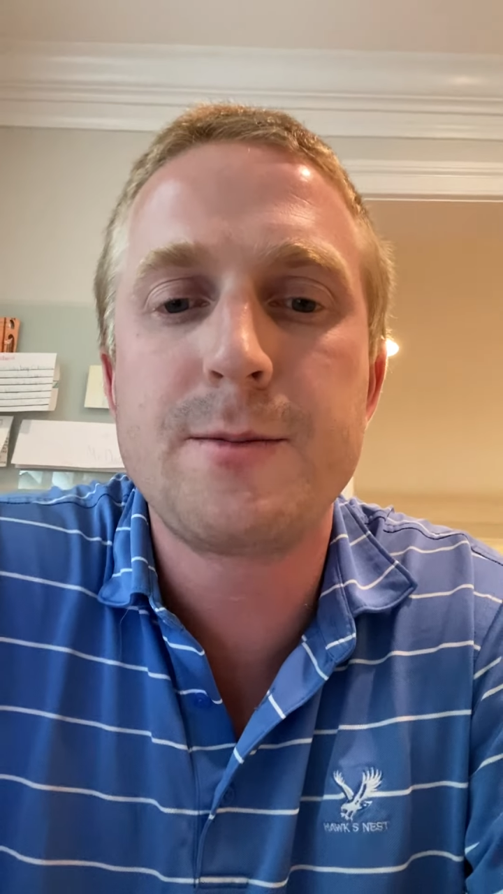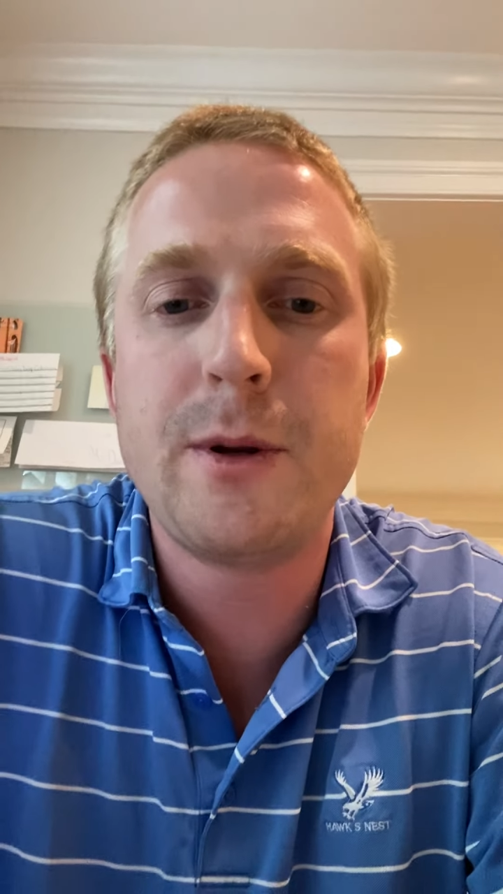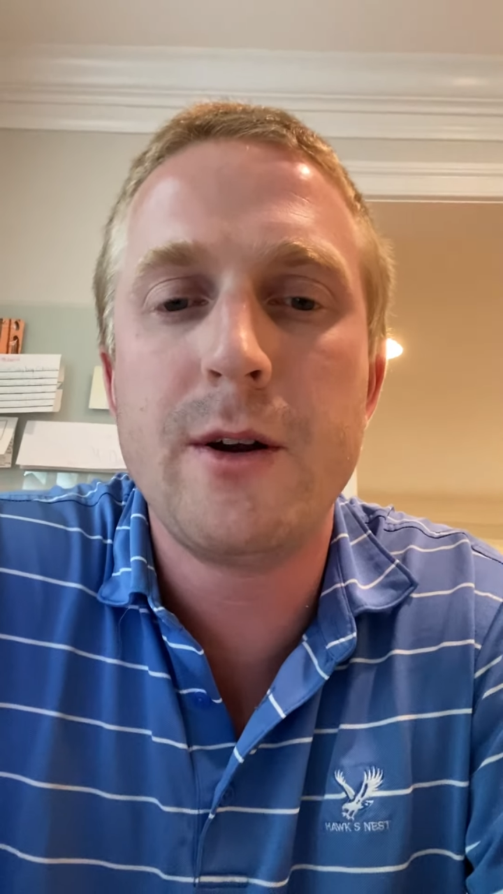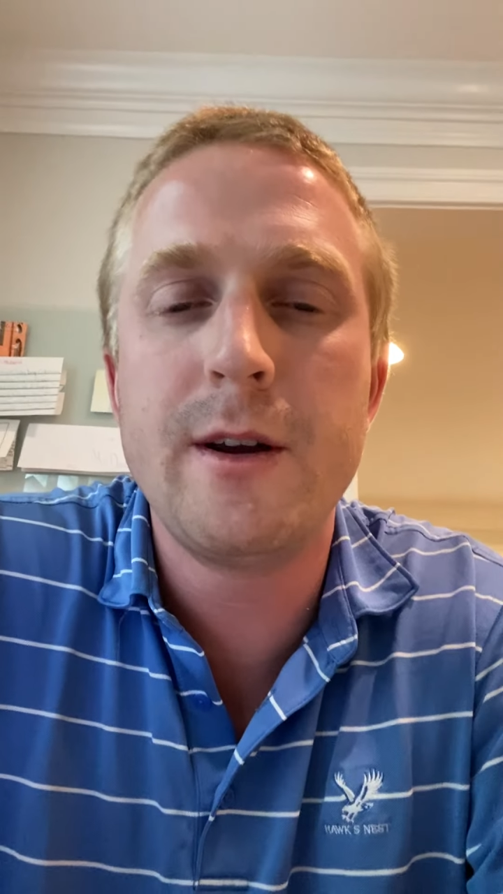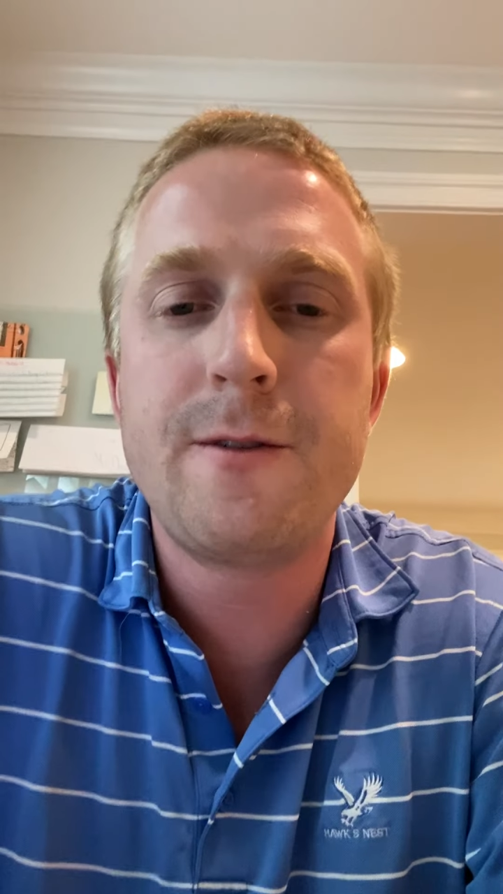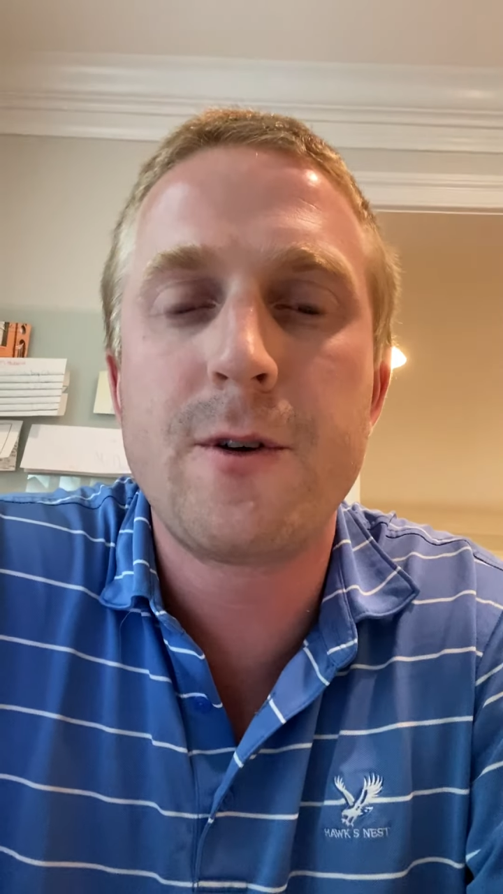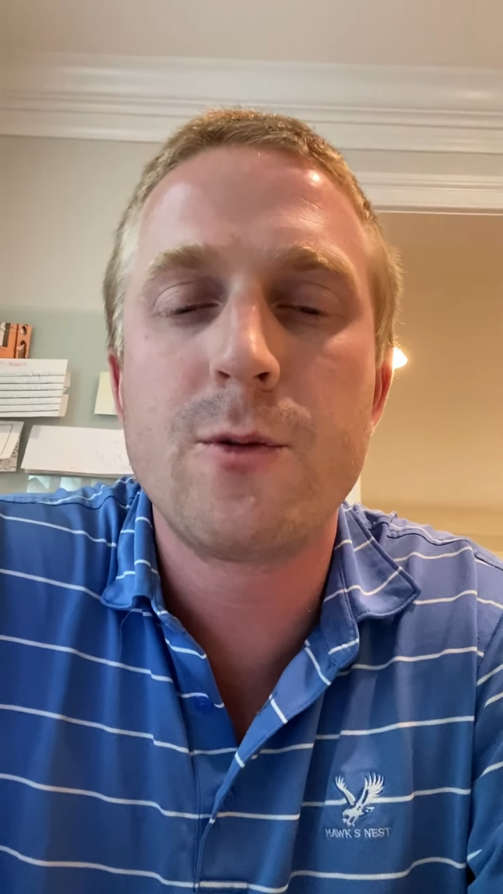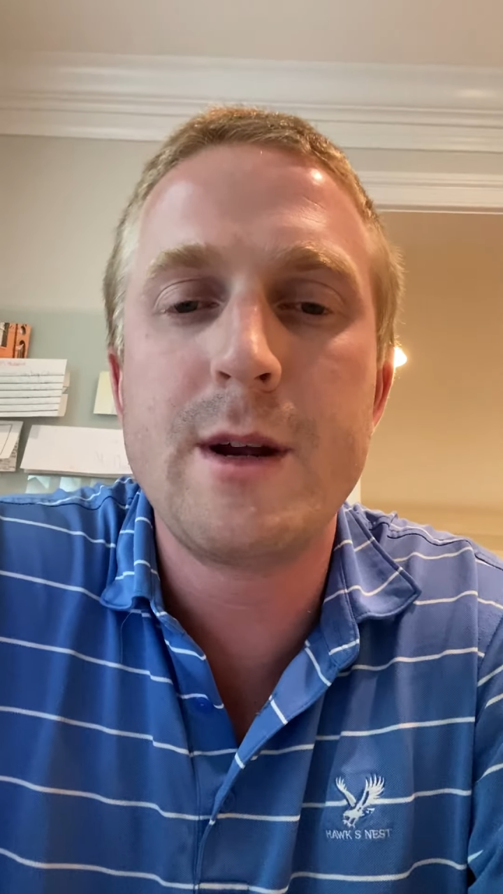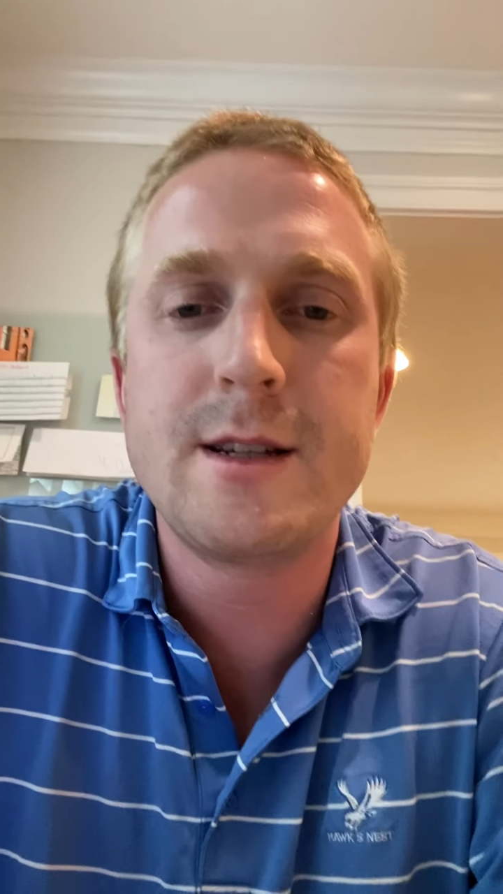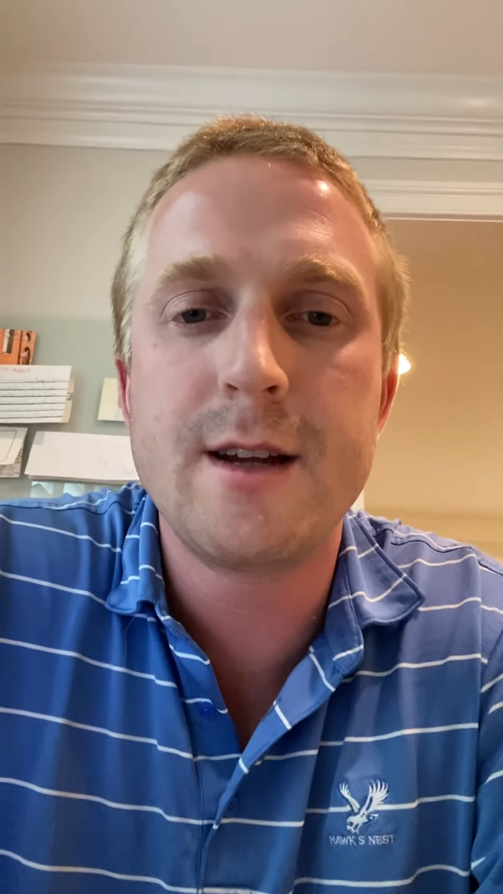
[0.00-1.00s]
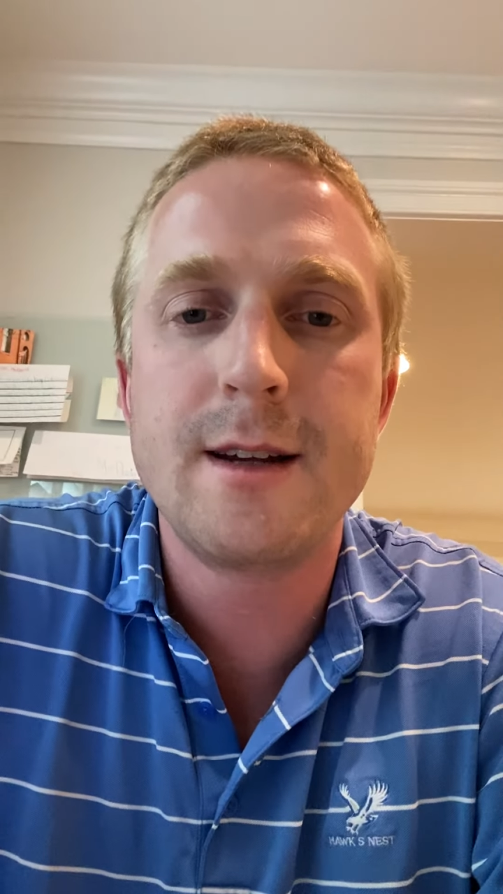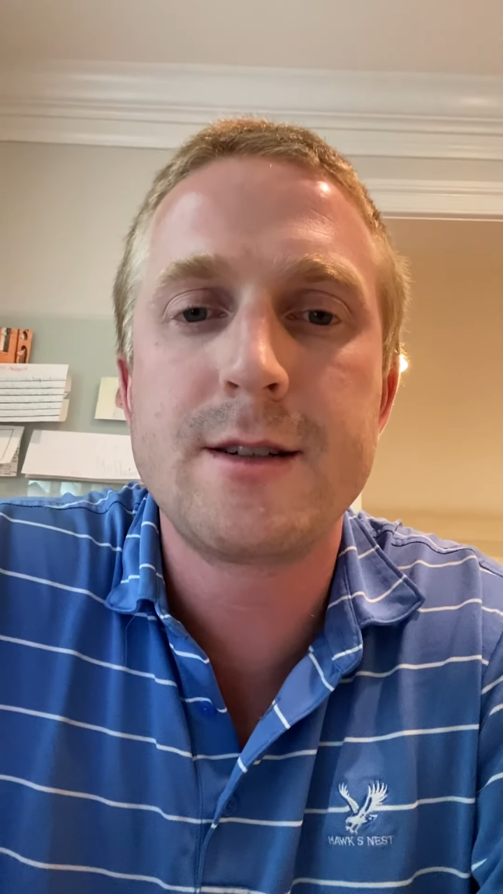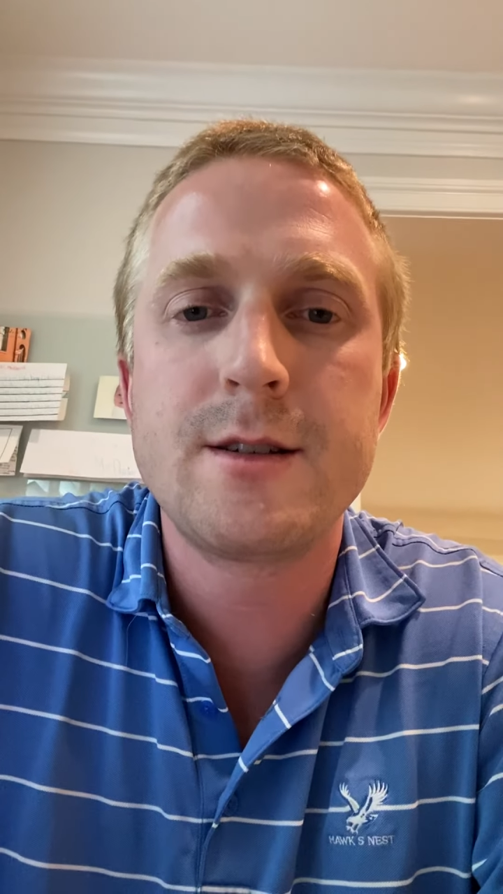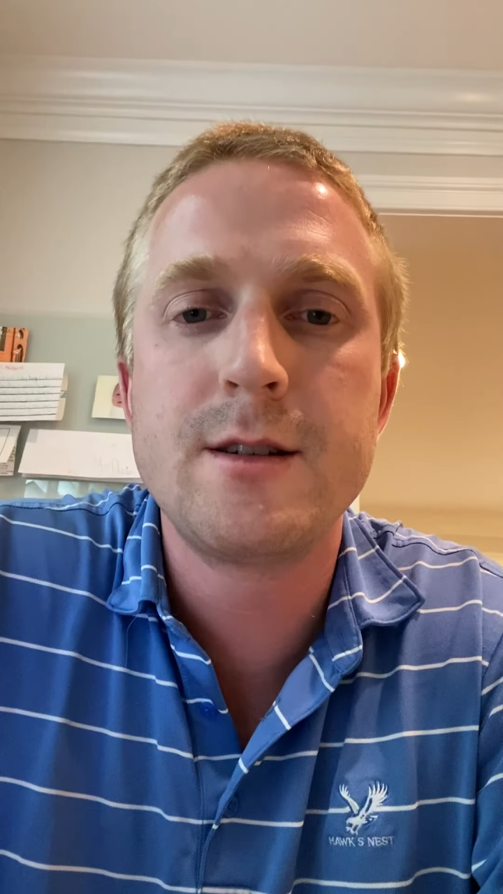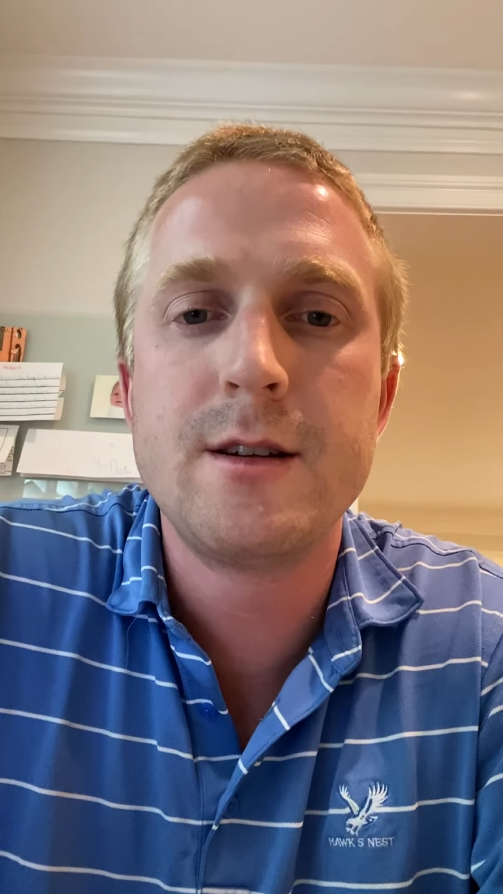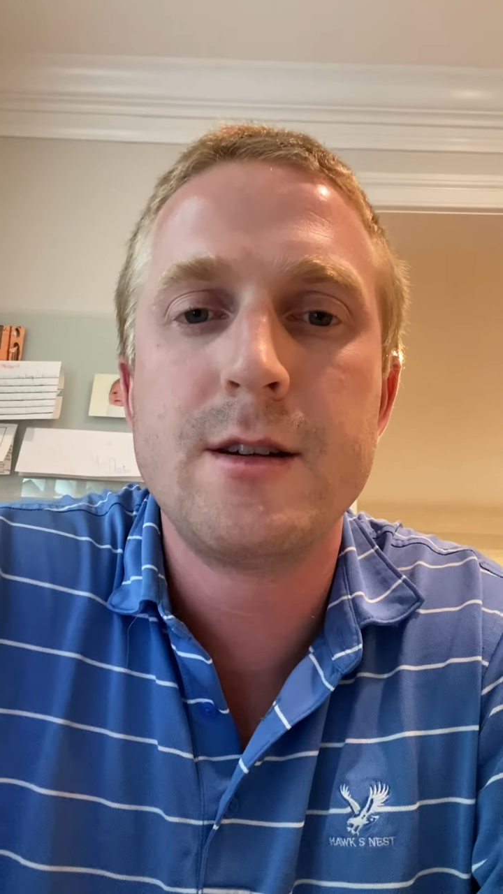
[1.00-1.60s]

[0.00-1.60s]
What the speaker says: period for recess.